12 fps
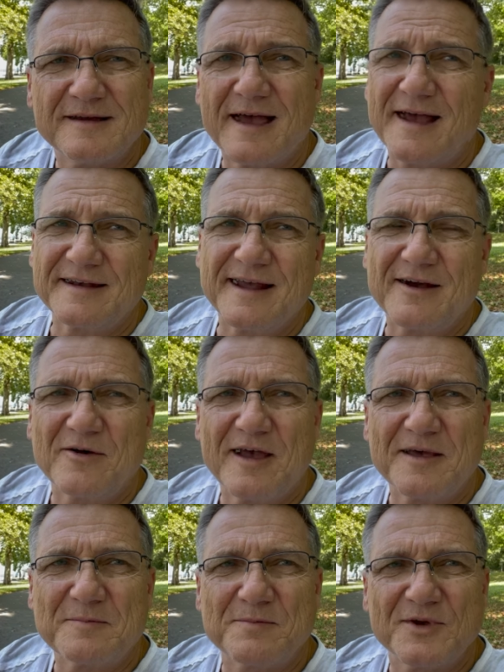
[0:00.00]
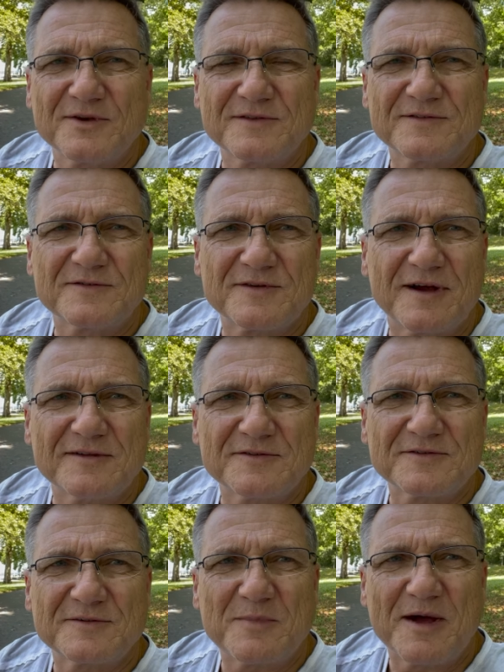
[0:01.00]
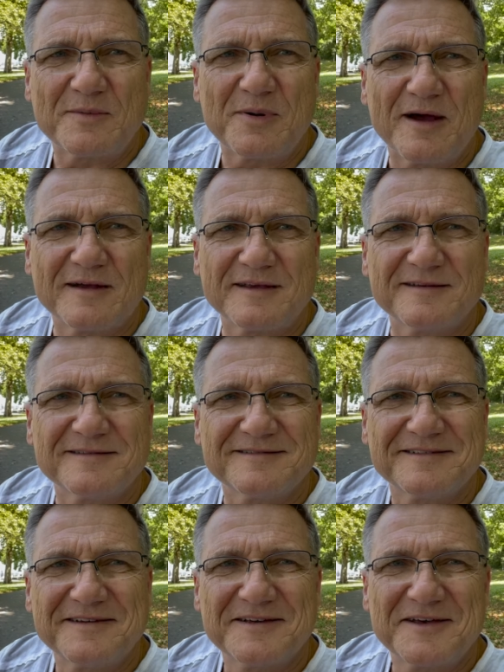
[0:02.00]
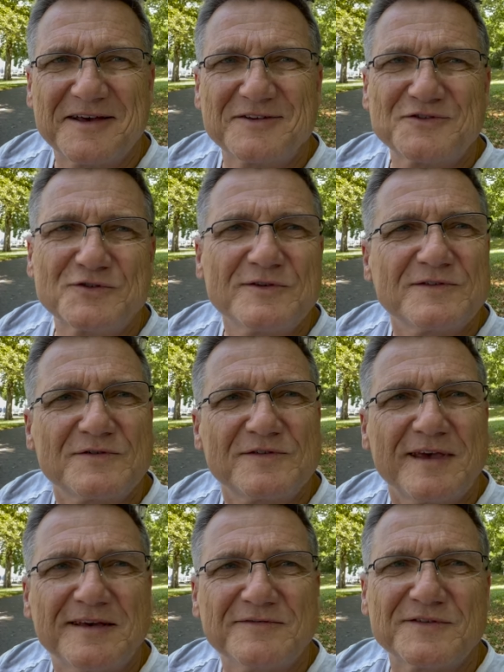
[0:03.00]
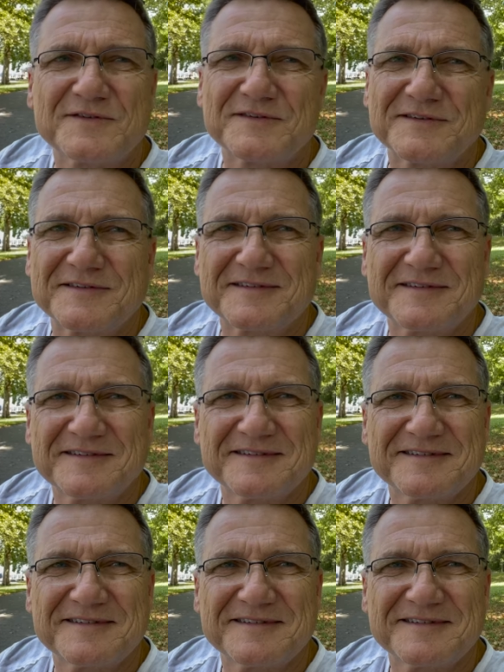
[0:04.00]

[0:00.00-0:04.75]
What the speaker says: I now had millions of colors in my pocket and a choice of canvases.